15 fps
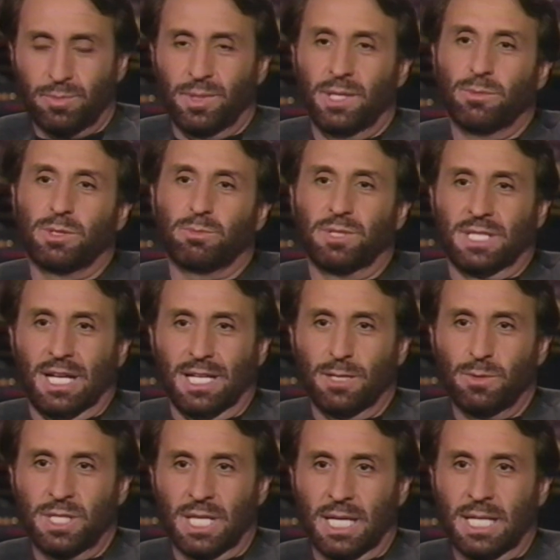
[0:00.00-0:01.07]
He was pretending it
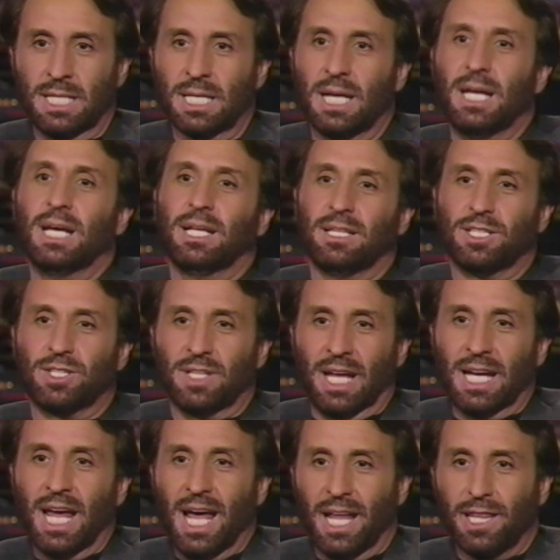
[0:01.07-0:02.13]
was eight. This and that.
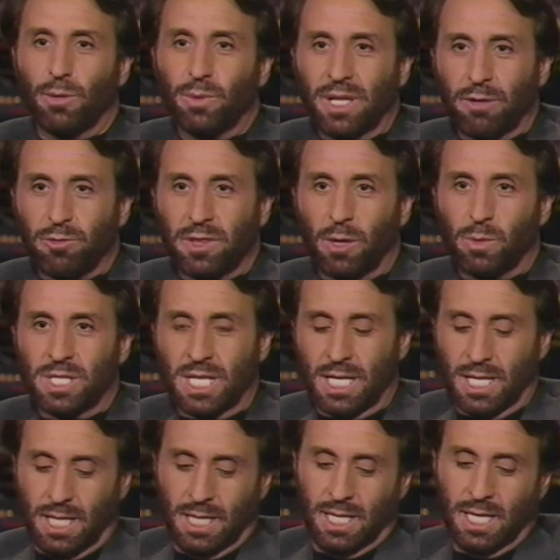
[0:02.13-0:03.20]
And then whenever there was a
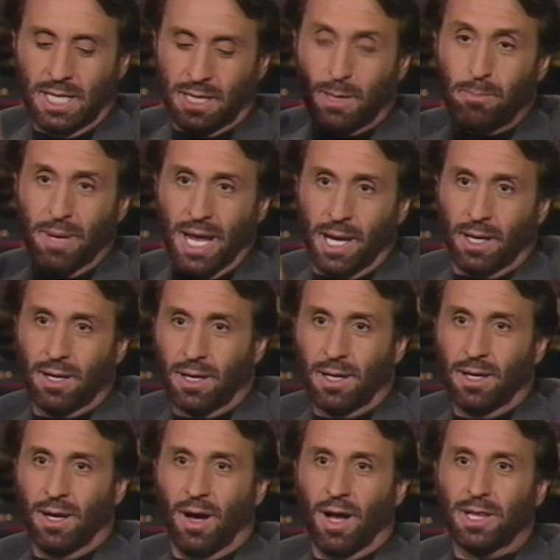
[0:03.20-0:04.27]
hit, he'd hit the pen
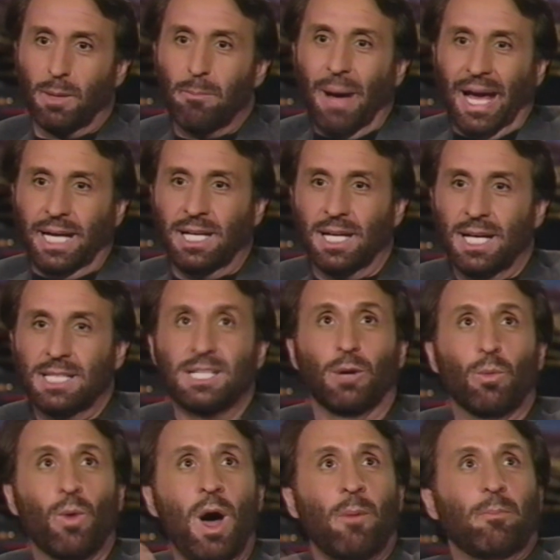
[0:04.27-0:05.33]
on the mic. That's right. Say,
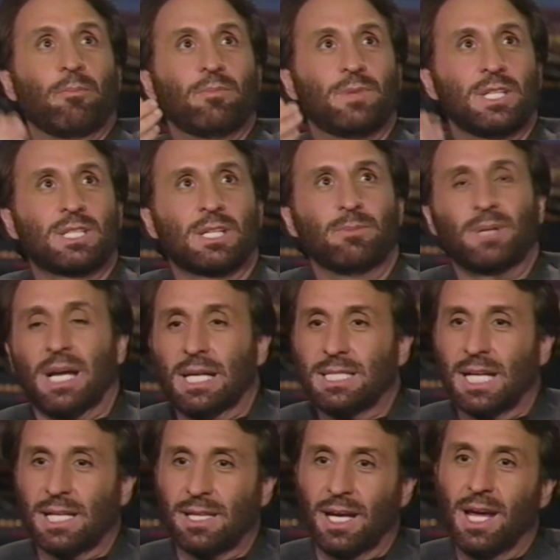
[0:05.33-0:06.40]
"Whoop! There's some
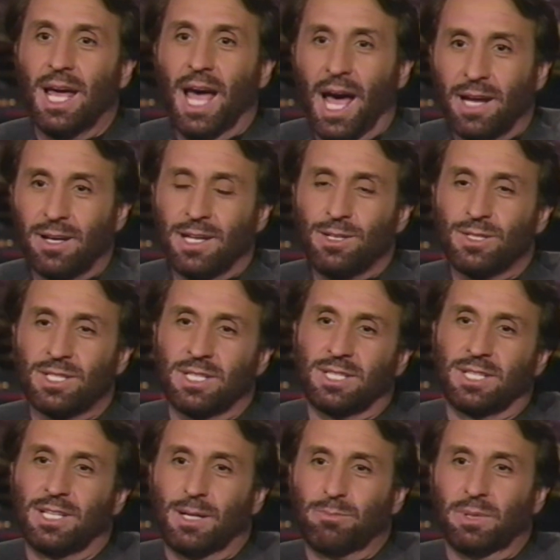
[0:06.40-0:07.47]
contact there." And I used to
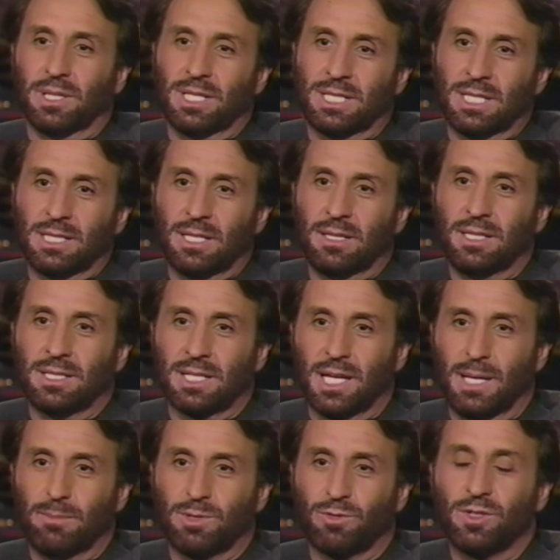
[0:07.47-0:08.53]
sit up and listen to these games.